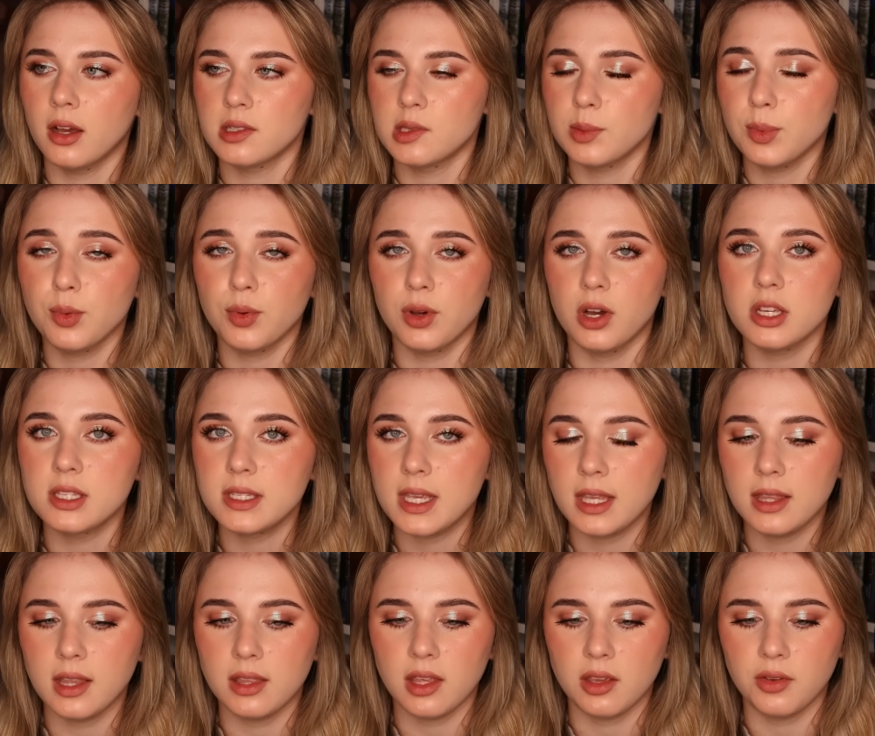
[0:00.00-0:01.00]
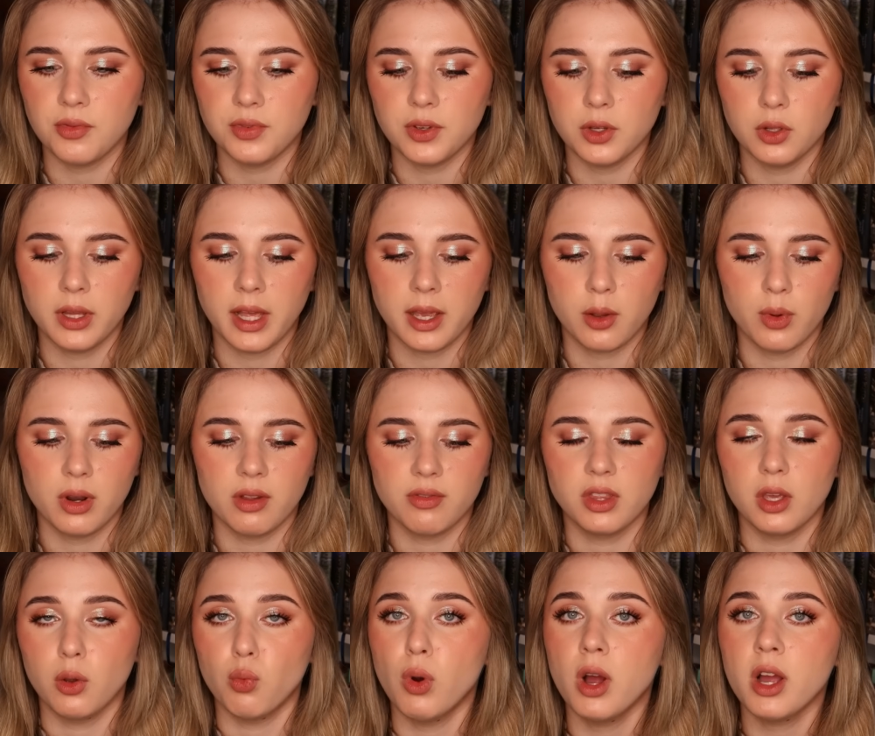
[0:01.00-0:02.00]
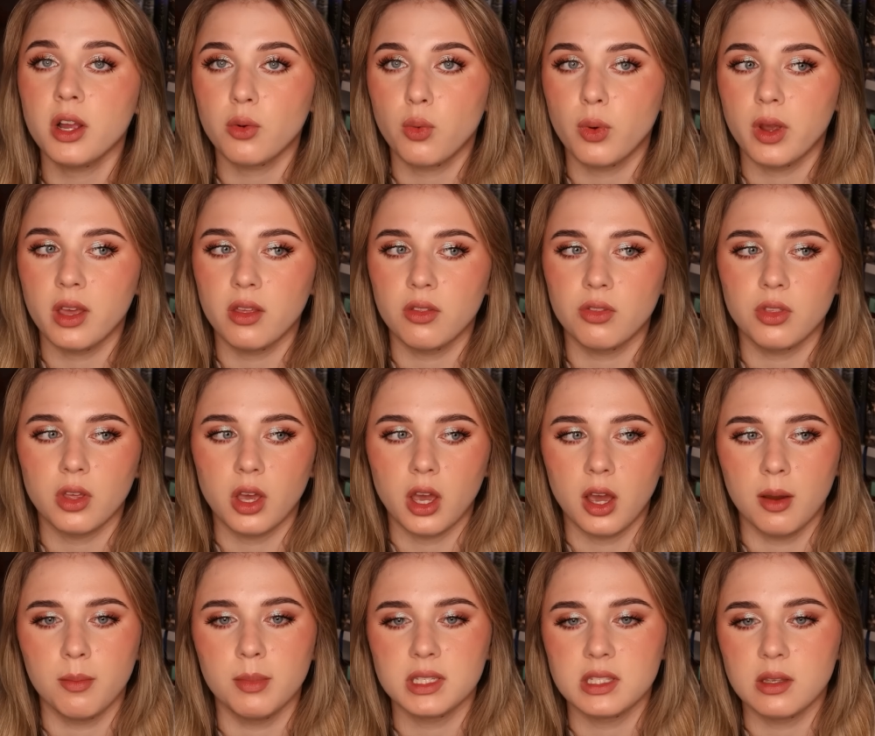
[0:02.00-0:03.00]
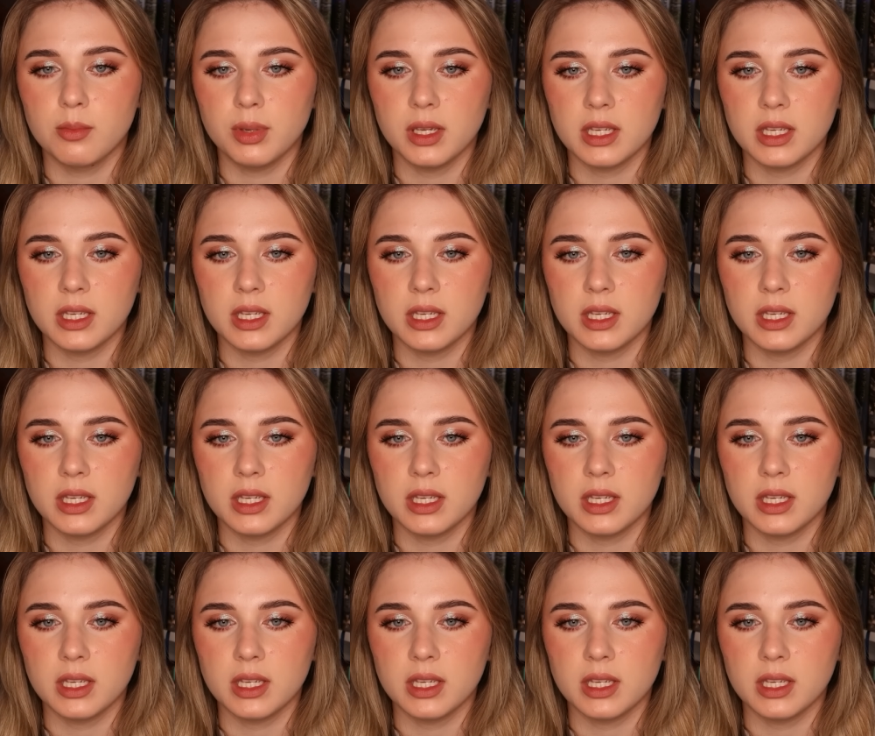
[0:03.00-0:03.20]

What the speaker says: Some people are saying that they feel like whenever they work with Mr.